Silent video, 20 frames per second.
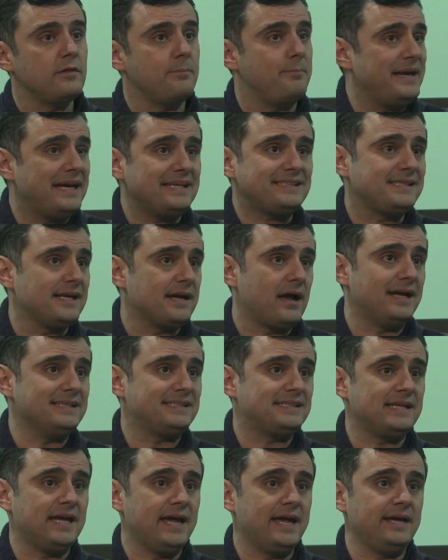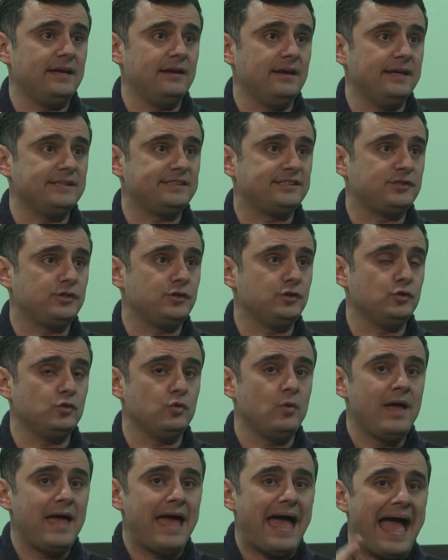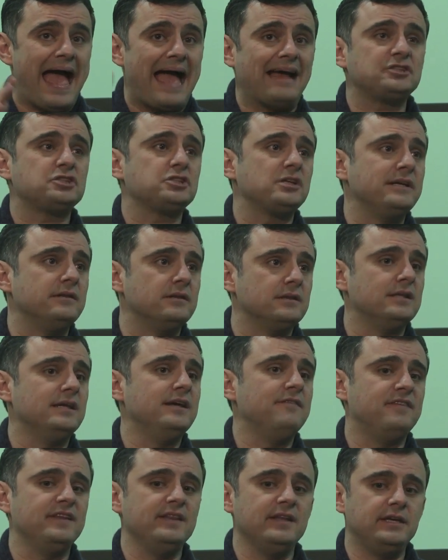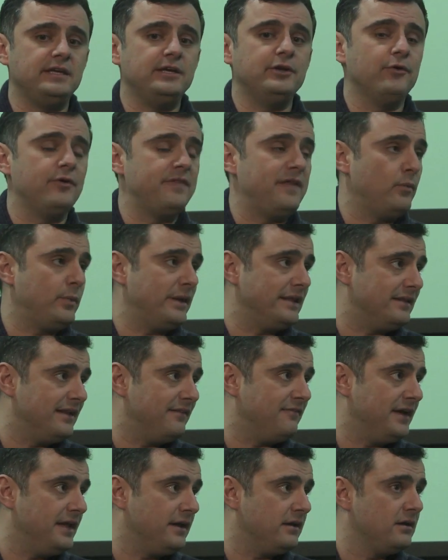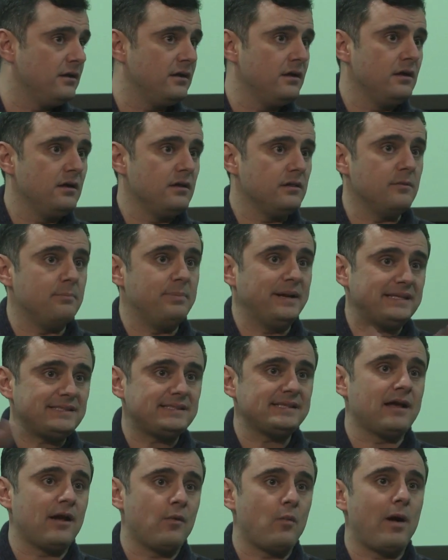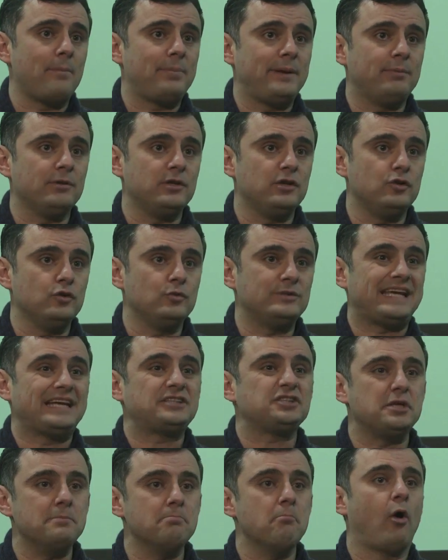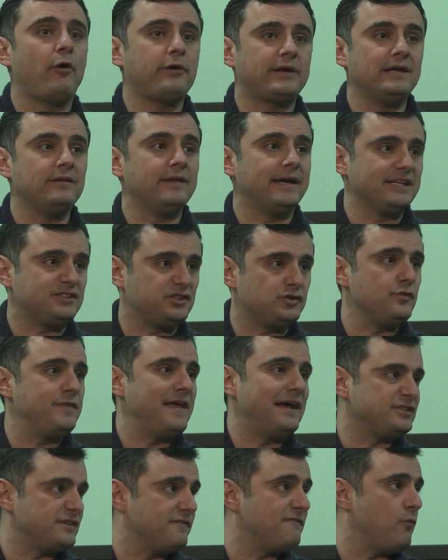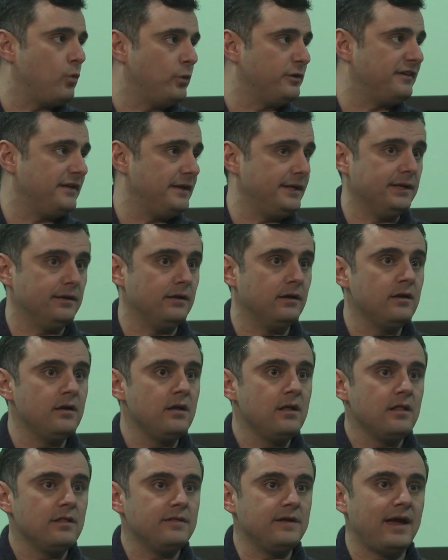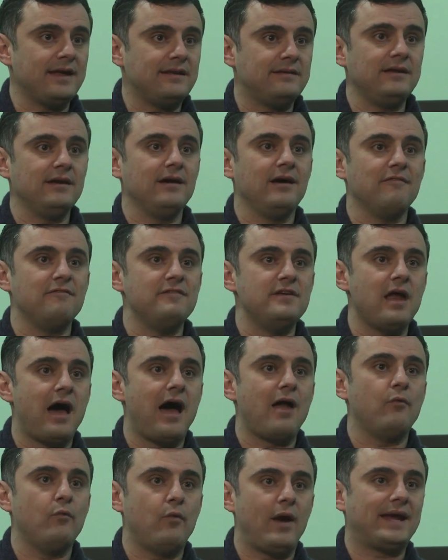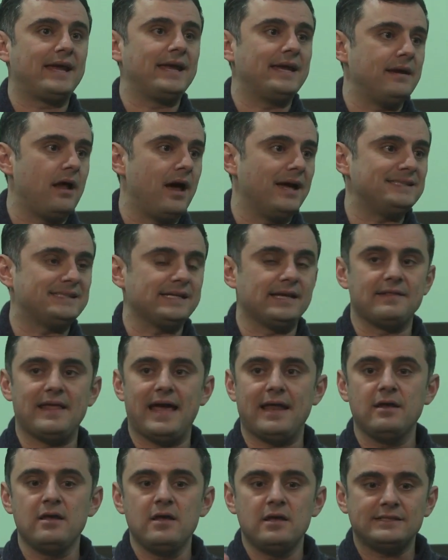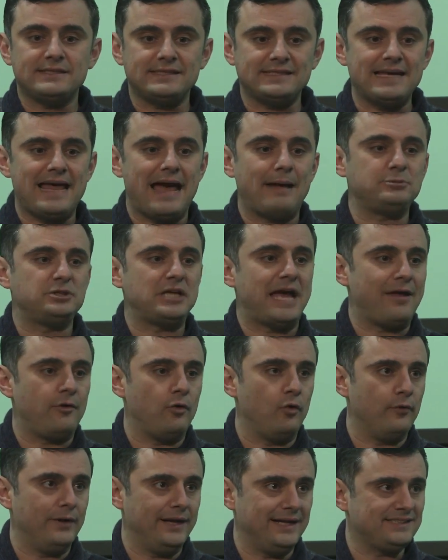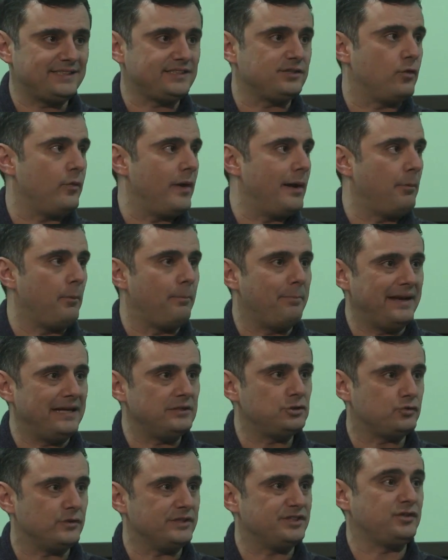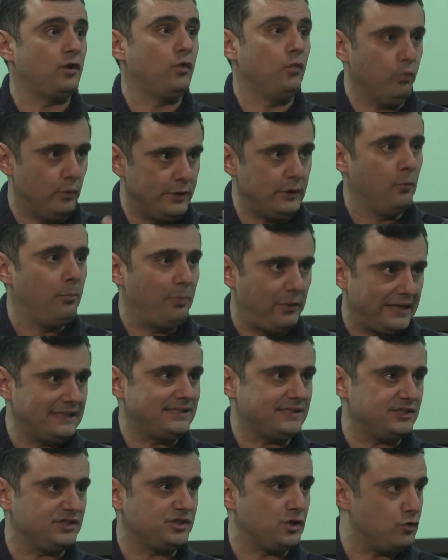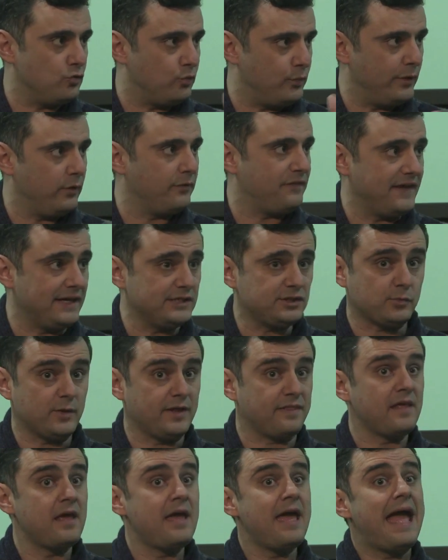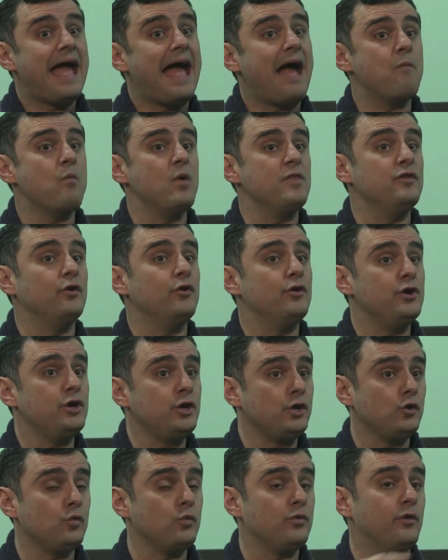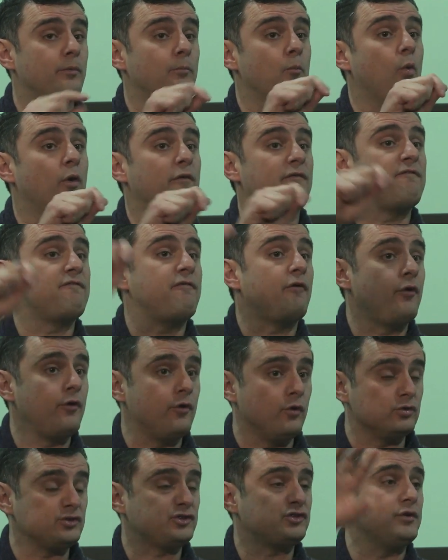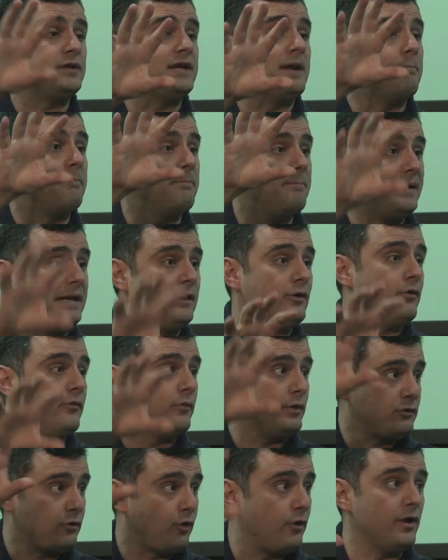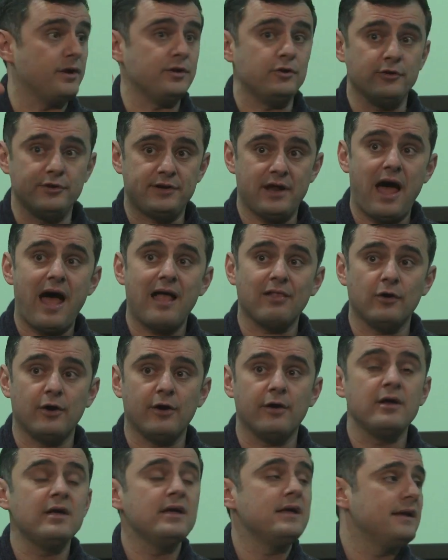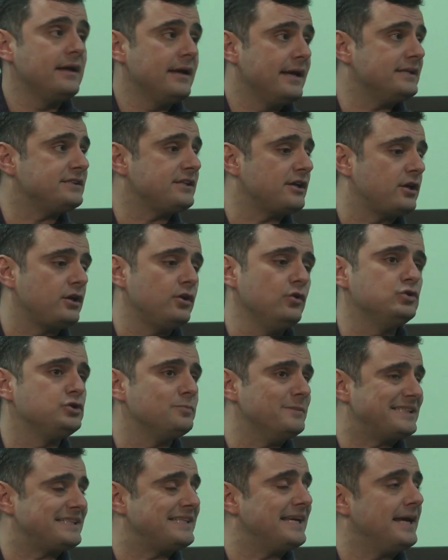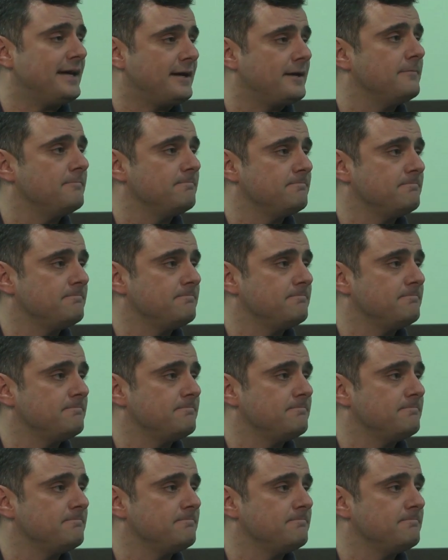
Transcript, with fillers: the biggest thing I say is to actually live in the year that we live in. The biggest thing I want people to do is actually market like it's 2014. The idea of not recognizing that Snapchat or Instagram or Pinterest are real places to do real things with, and when they're new, they're more fertile, so you get bigger return on your dollar, is a huge mistake.